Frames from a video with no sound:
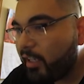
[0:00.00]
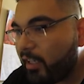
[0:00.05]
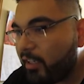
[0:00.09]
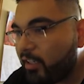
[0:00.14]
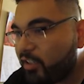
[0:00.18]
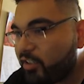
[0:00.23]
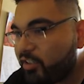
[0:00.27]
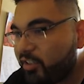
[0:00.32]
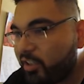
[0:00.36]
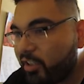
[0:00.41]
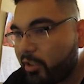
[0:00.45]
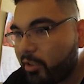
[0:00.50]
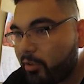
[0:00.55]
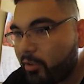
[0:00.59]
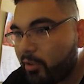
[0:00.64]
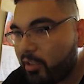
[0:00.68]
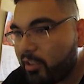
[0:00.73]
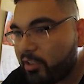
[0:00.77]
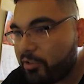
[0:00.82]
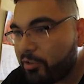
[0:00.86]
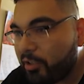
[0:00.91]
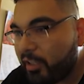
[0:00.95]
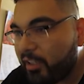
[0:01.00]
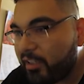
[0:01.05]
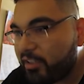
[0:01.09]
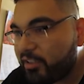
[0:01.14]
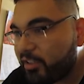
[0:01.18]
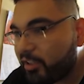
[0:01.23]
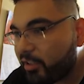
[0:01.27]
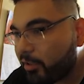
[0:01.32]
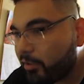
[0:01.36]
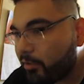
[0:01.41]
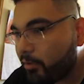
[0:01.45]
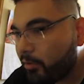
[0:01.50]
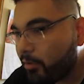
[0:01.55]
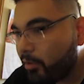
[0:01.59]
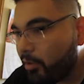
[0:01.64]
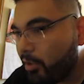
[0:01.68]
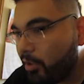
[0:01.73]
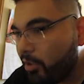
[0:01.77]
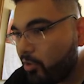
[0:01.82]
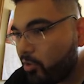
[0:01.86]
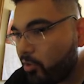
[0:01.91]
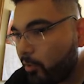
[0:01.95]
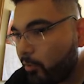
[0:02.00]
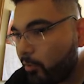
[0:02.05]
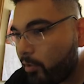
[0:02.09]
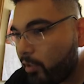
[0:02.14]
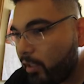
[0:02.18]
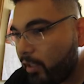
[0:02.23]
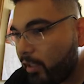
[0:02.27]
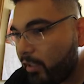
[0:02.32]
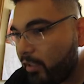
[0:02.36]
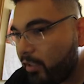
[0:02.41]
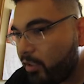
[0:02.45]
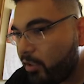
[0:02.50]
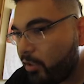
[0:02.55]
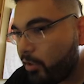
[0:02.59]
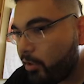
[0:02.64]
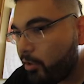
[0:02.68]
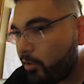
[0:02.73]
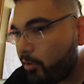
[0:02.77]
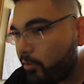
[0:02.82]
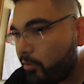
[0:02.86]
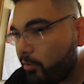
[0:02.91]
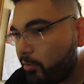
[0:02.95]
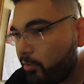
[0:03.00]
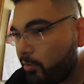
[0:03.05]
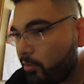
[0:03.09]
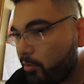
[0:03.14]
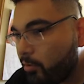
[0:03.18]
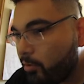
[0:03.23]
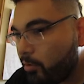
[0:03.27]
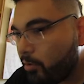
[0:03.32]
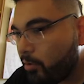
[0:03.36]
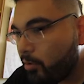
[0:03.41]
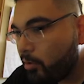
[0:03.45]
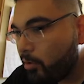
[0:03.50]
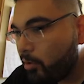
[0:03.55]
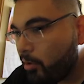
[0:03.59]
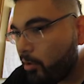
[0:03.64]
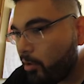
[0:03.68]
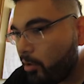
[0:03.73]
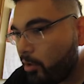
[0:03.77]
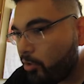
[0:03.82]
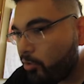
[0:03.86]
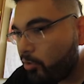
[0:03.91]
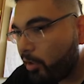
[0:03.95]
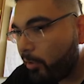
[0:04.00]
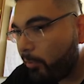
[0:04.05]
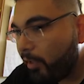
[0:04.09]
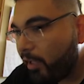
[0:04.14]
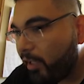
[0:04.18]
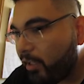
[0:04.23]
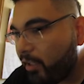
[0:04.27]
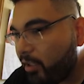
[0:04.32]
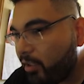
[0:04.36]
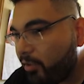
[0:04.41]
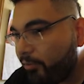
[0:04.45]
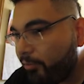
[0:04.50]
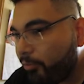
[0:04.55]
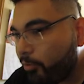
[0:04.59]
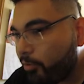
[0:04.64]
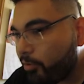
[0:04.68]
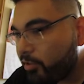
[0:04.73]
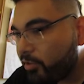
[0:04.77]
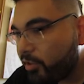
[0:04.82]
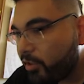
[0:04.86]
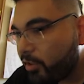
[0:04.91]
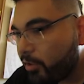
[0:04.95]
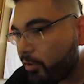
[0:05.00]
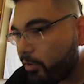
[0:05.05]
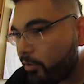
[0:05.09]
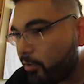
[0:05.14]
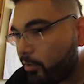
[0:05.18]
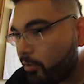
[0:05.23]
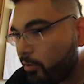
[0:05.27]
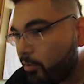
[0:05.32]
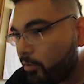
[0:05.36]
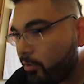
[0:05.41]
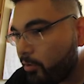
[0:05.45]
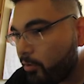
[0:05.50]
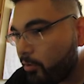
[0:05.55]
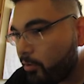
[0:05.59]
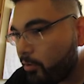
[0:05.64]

now the circle, let's try the circle. So we'll click on the node, try making it a full circle.